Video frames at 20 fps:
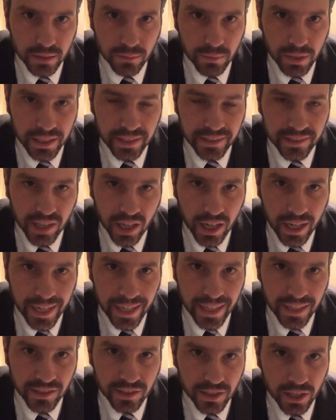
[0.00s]
and my
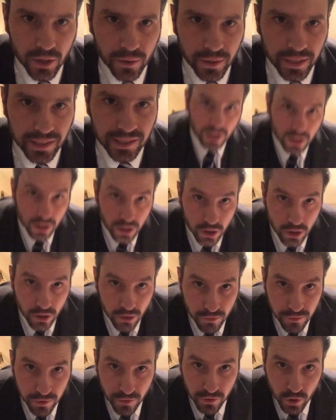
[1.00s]
diet is going to...
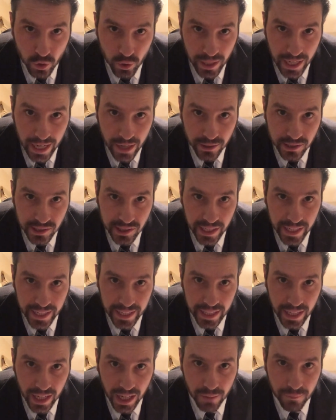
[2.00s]
For full
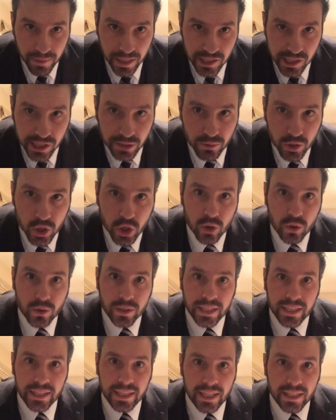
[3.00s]
clarity, I'm actually
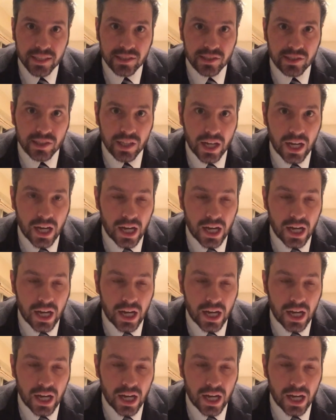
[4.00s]
recording this